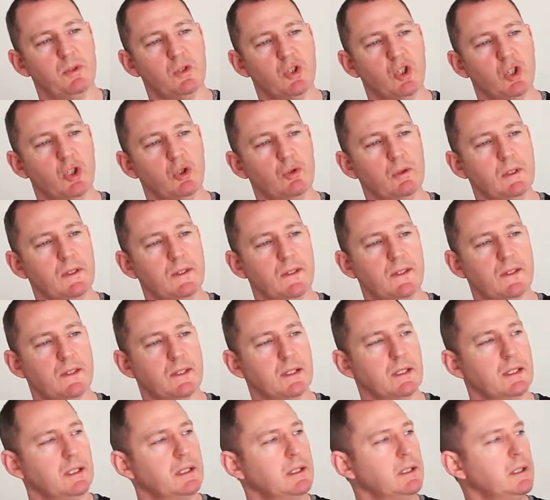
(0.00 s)

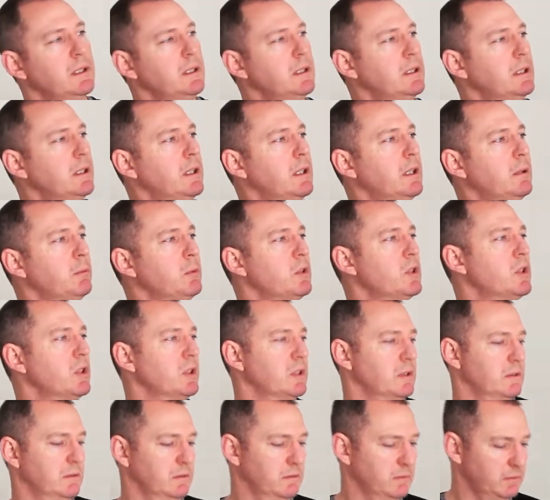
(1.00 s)
tuners, which
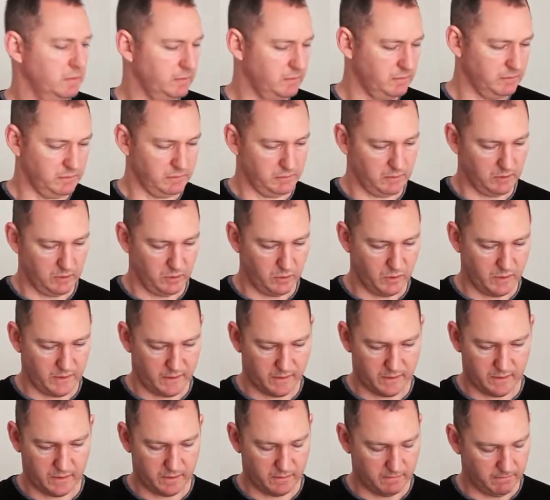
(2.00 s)
are a
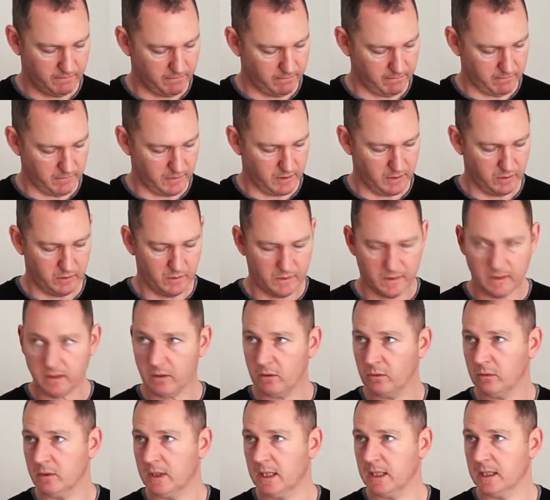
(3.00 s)
nice
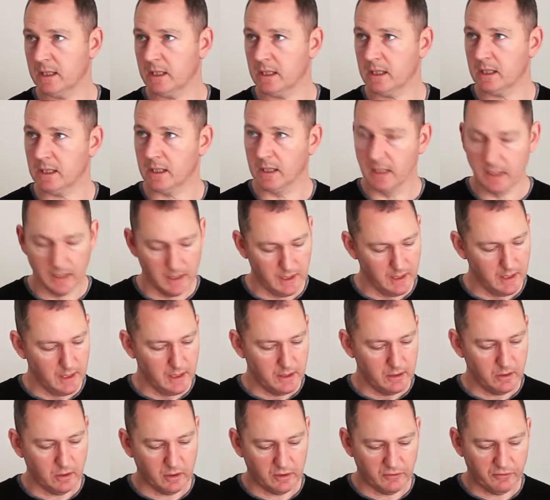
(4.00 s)
little touch.
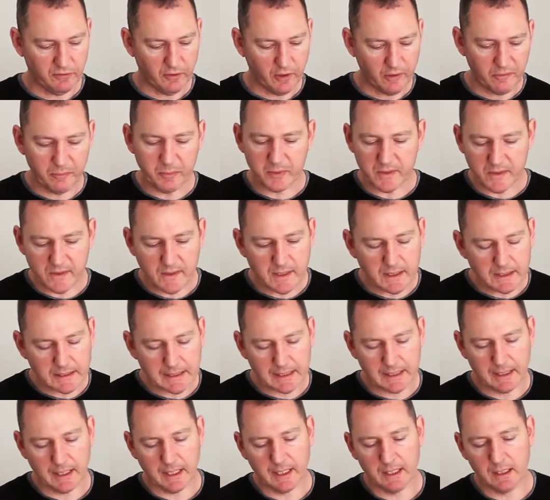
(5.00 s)
95%
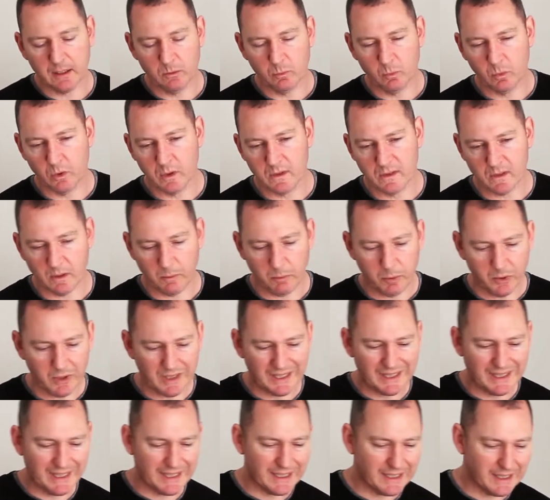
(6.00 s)
Canadian woods. I'll put
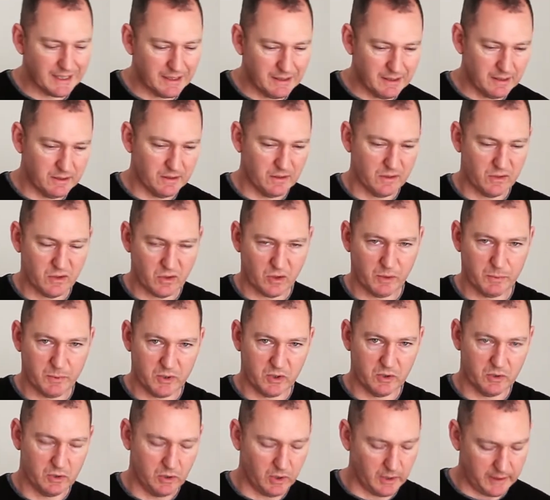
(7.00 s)
a link in the
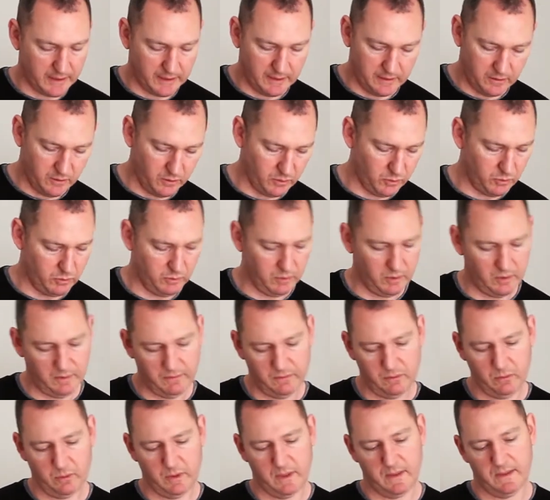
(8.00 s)
description, like you do,
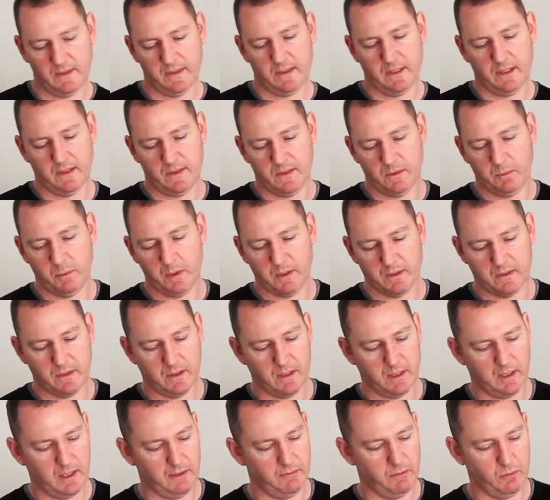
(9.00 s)
of all these specs.
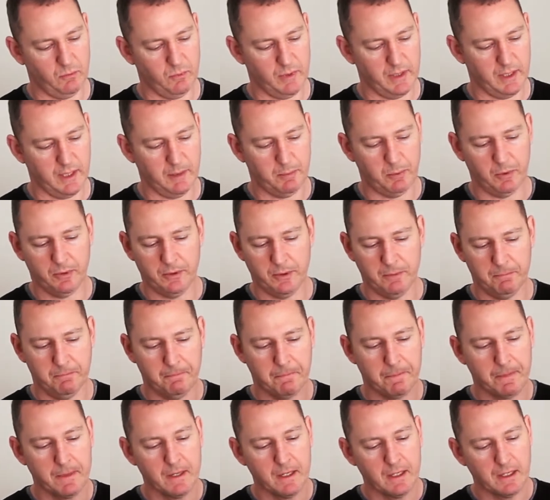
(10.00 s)
You can have a read up on them.
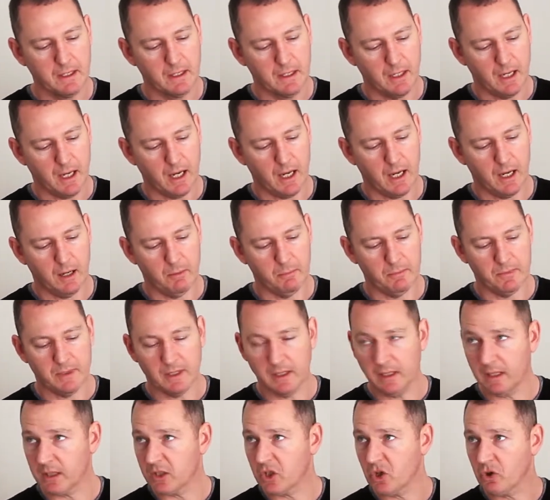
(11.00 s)
The
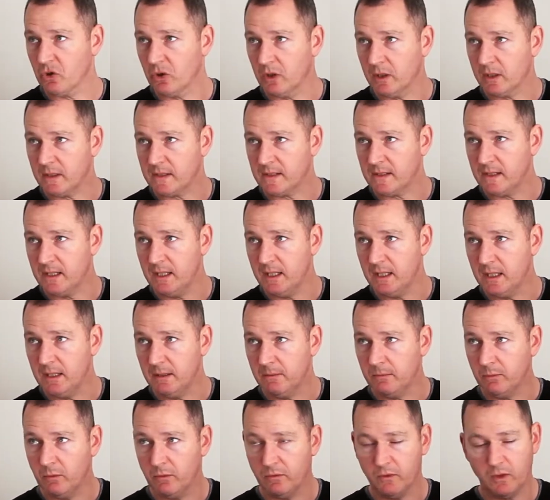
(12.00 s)
electronics here,
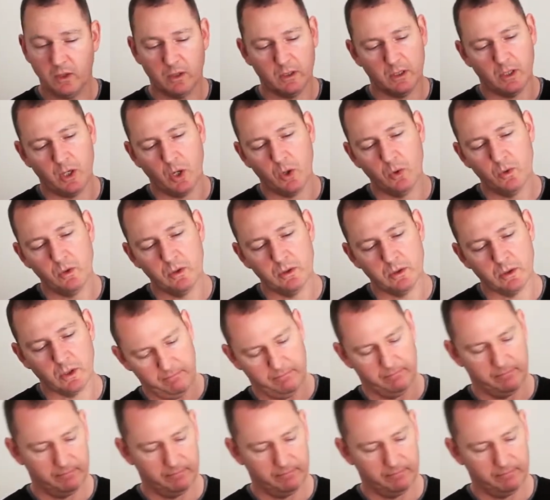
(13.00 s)
we've got Godin